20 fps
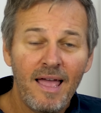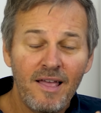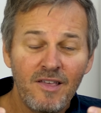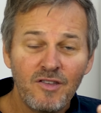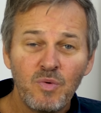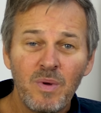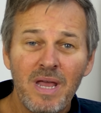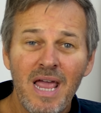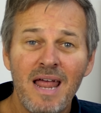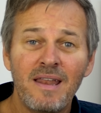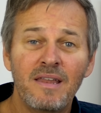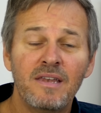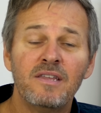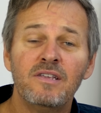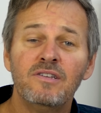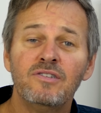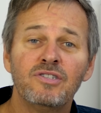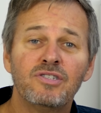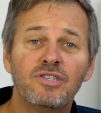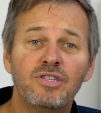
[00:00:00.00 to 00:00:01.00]
As we headed
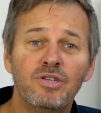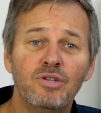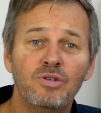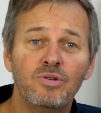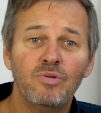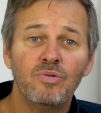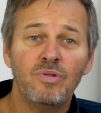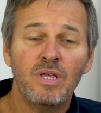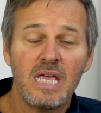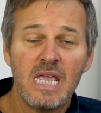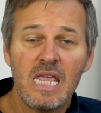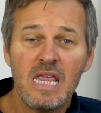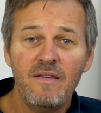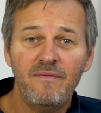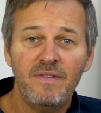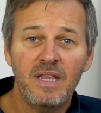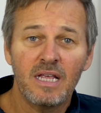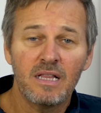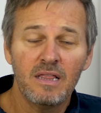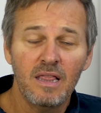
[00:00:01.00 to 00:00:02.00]
into the
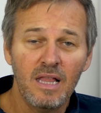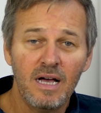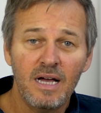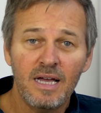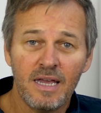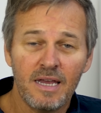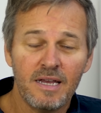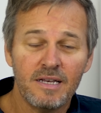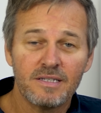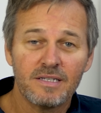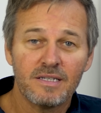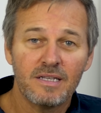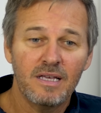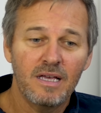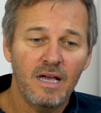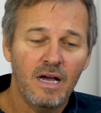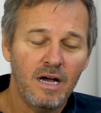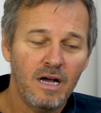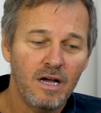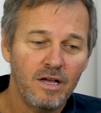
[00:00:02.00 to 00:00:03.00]
evening light,
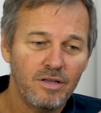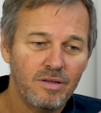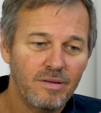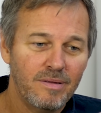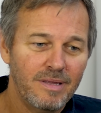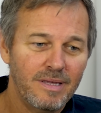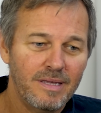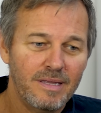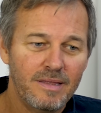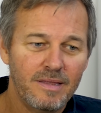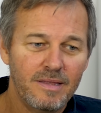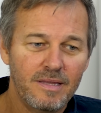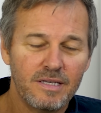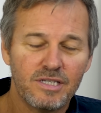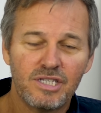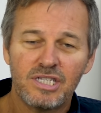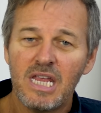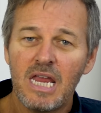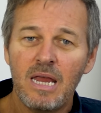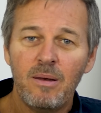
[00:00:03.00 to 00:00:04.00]
the
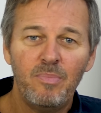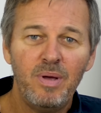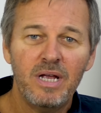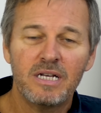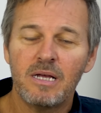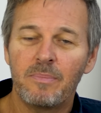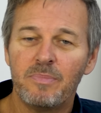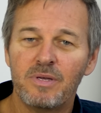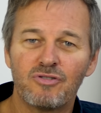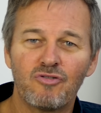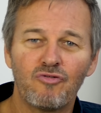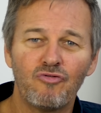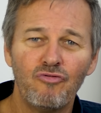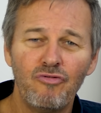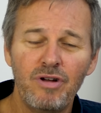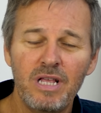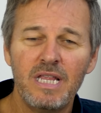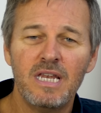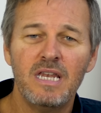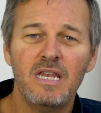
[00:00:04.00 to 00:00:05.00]
scene picked up this
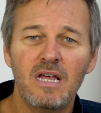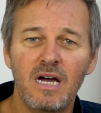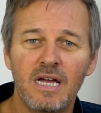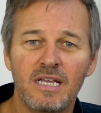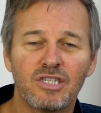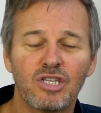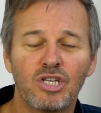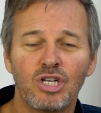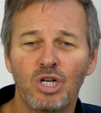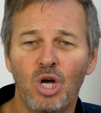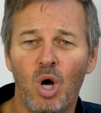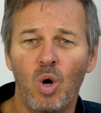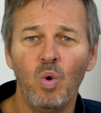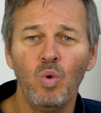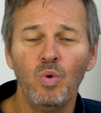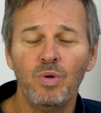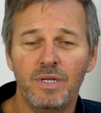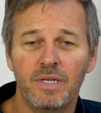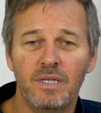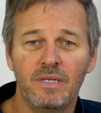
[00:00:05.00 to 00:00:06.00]
really nice
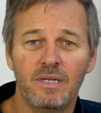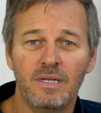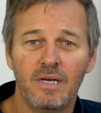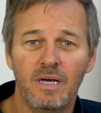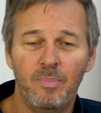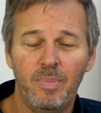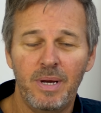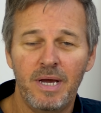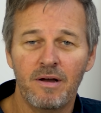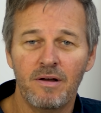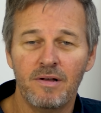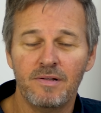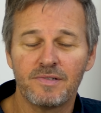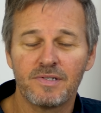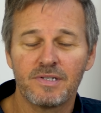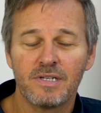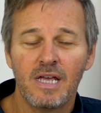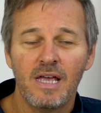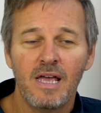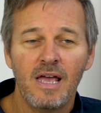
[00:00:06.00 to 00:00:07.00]
golden
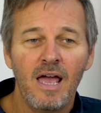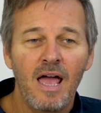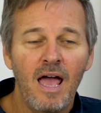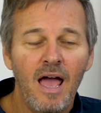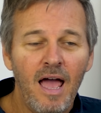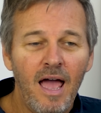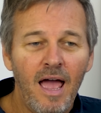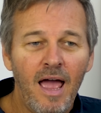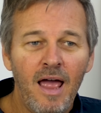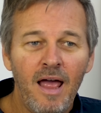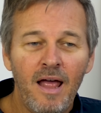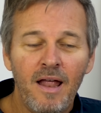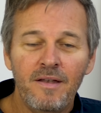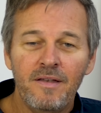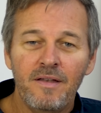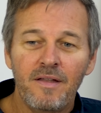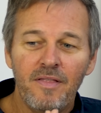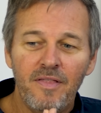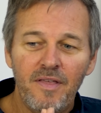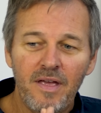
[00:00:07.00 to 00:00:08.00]
appearance.
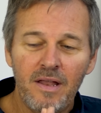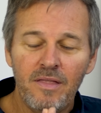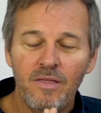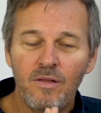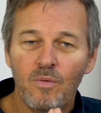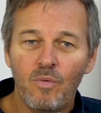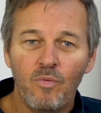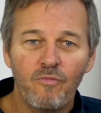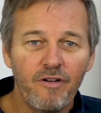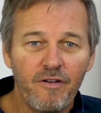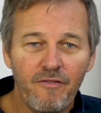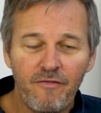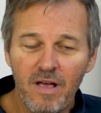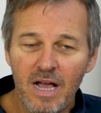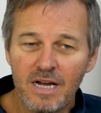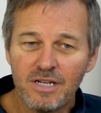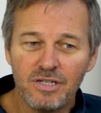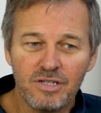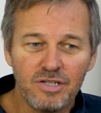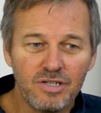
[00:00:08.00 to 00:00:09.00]
And then the
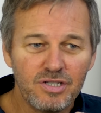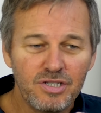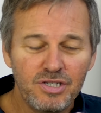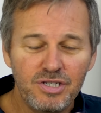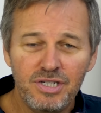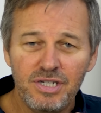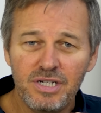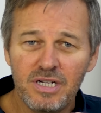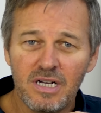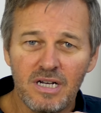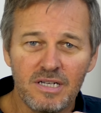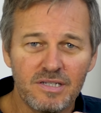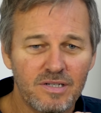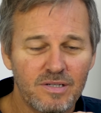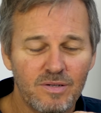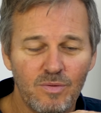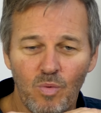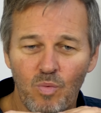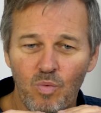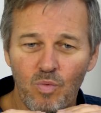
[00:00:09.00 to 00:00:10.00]
reflections
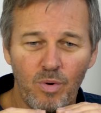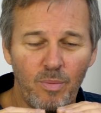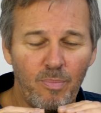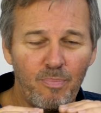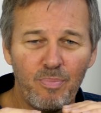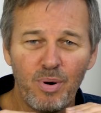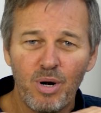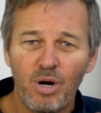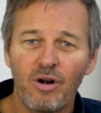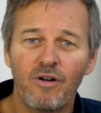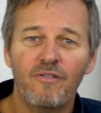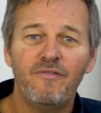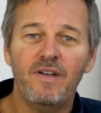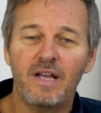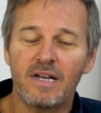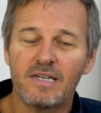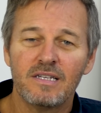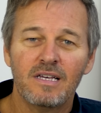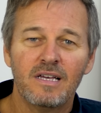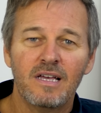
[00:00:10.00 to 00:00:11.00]
just were
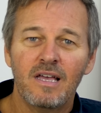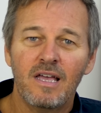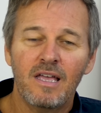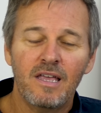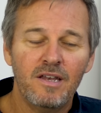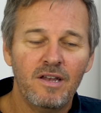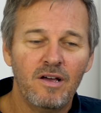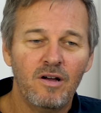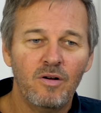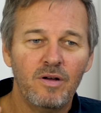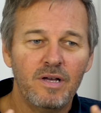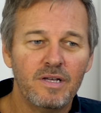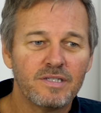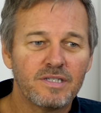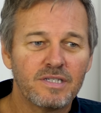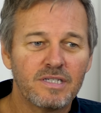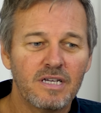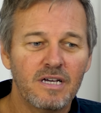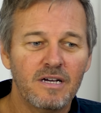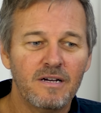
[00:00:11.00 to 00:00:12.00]
perfect. You know,
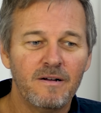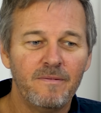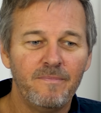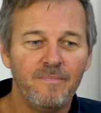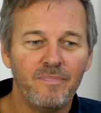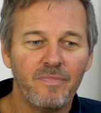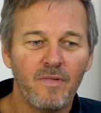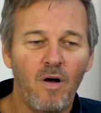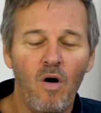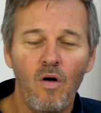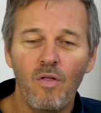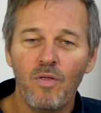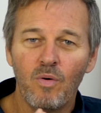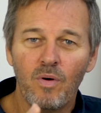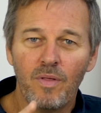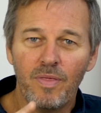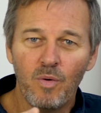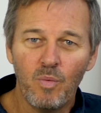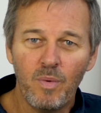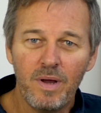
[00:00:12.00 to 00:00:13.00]
it's
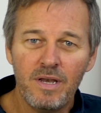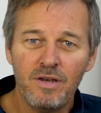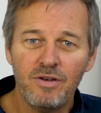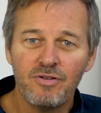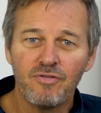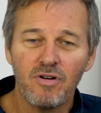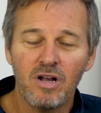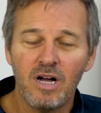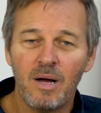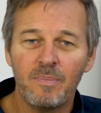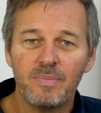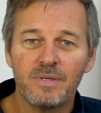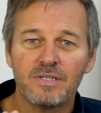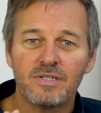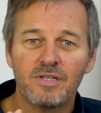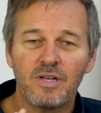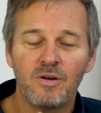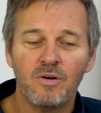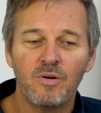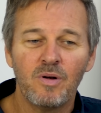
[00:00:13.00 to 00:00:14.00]
all the wind dropped,
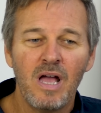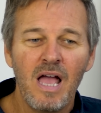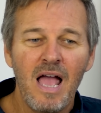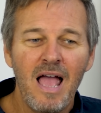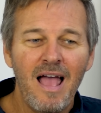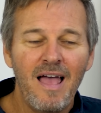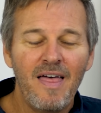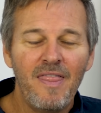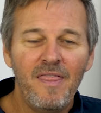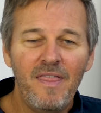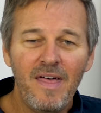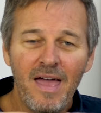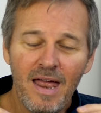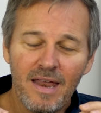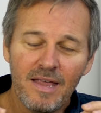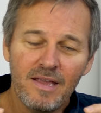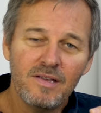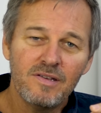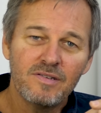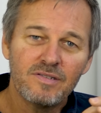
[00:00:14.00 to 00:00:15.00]
so
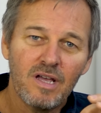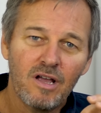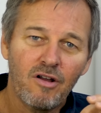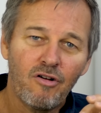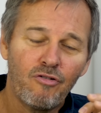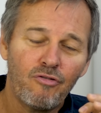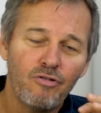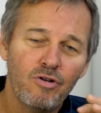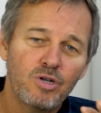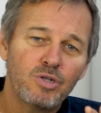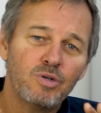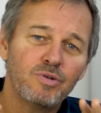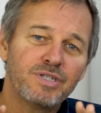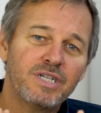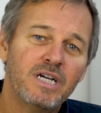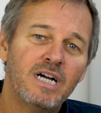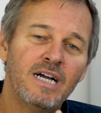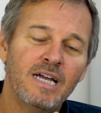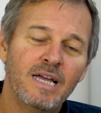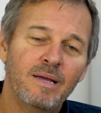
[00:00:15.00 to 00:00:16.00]
that is a crucial
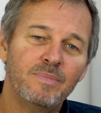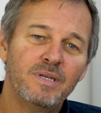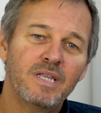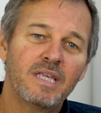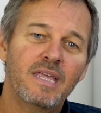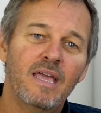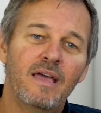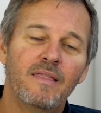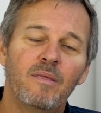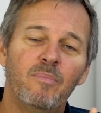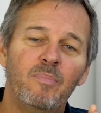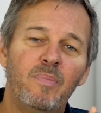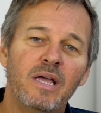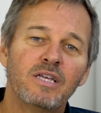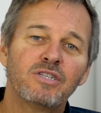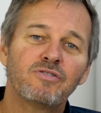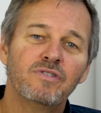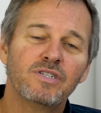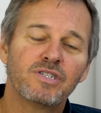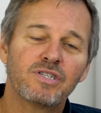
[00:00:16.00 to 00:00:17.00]
time to get the
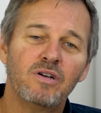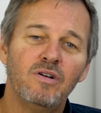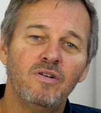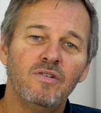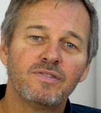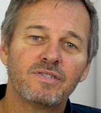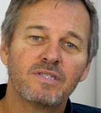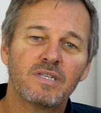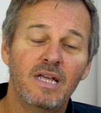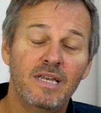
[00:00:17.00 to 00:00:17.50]
best results.